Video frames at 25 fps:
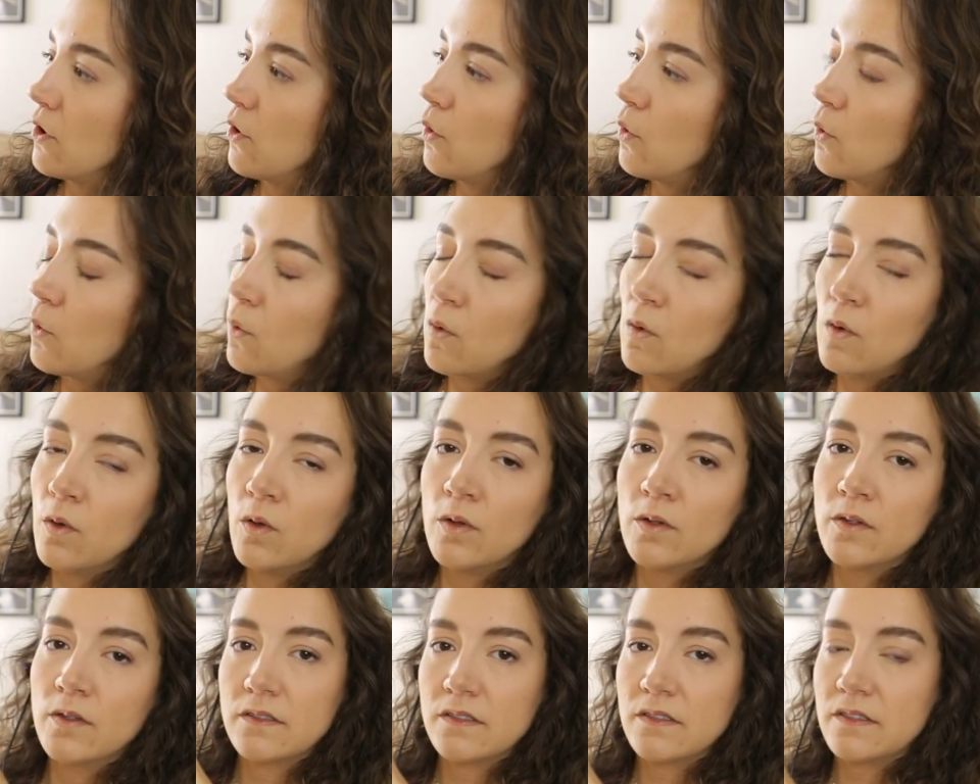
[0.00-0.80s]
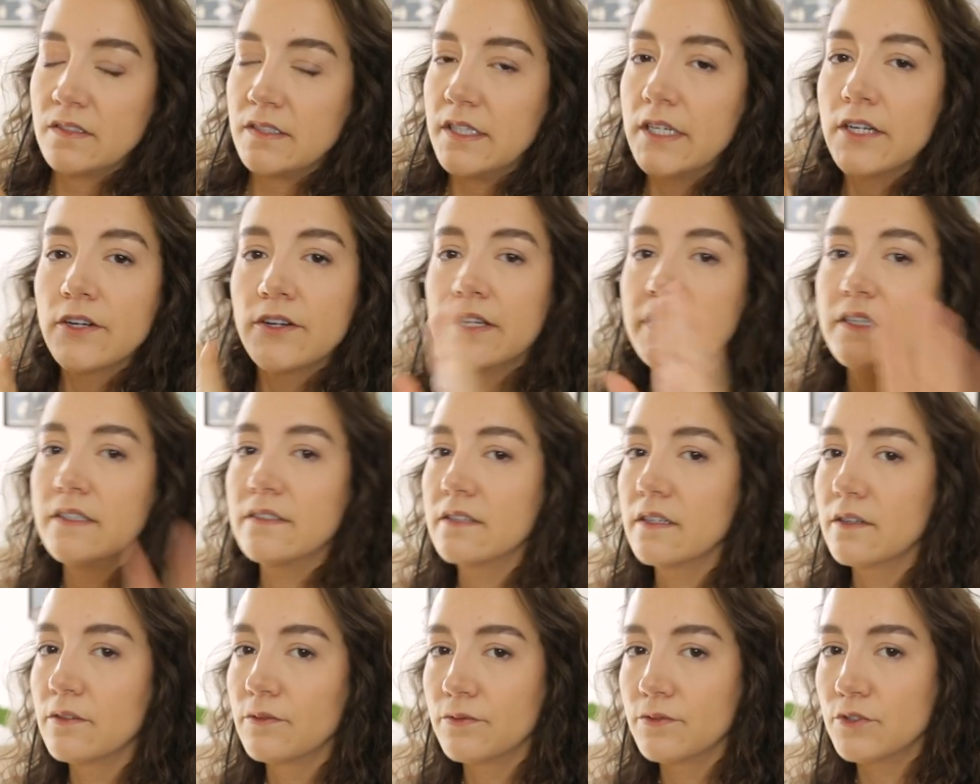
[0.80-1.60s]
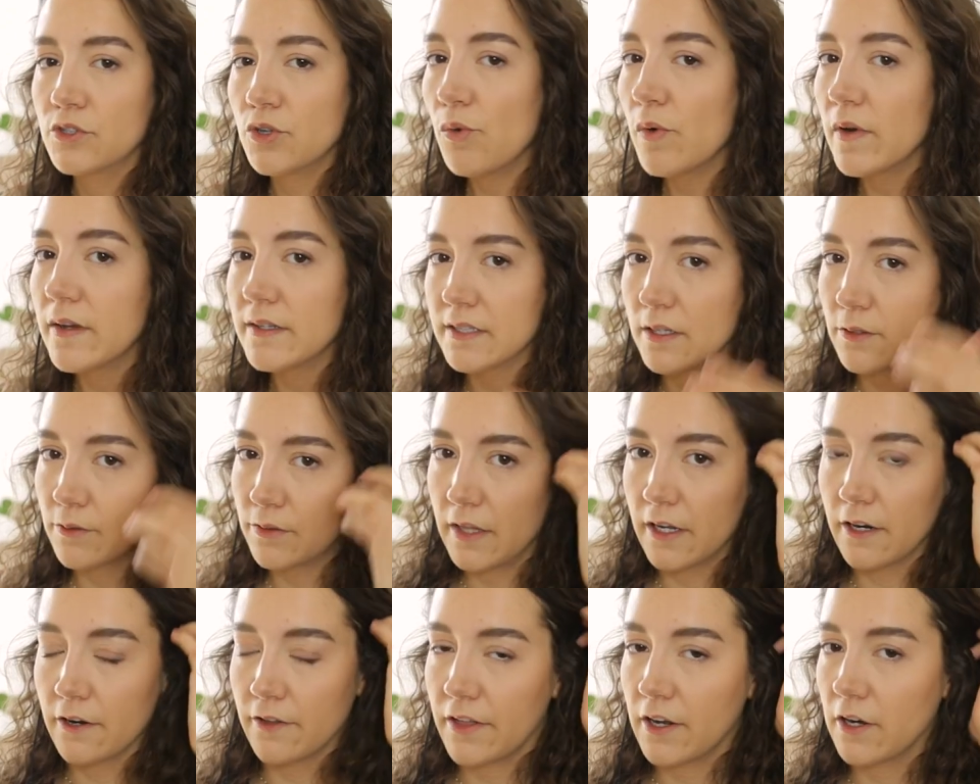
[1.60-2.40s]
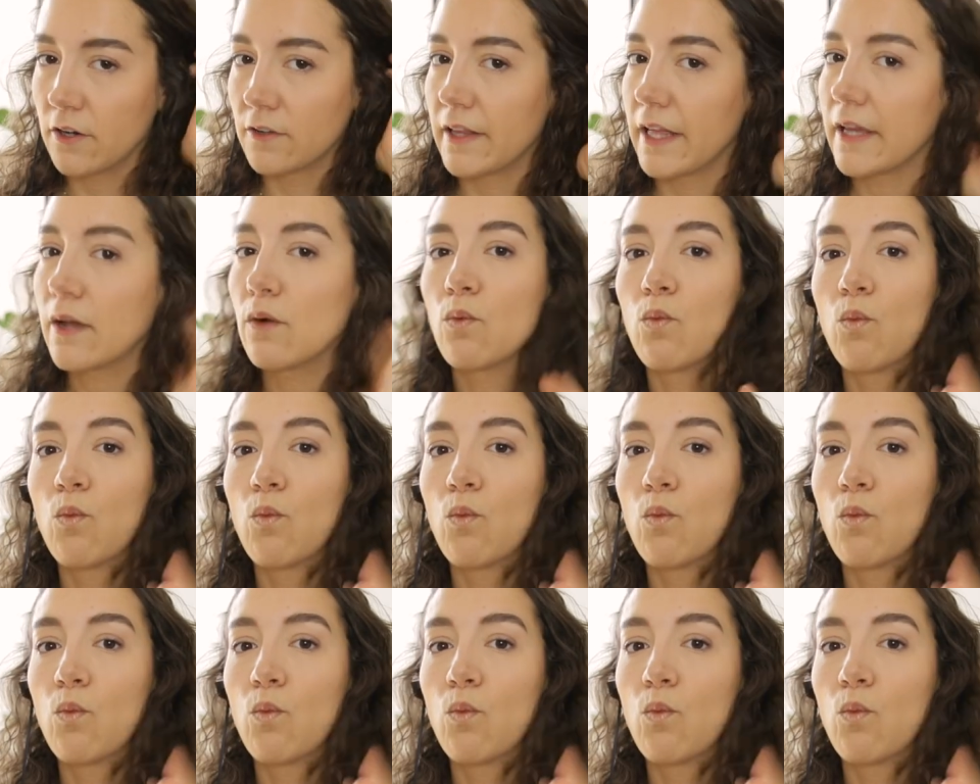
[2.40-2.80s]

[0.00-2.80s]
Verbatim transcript: a whole series of toys out there that are like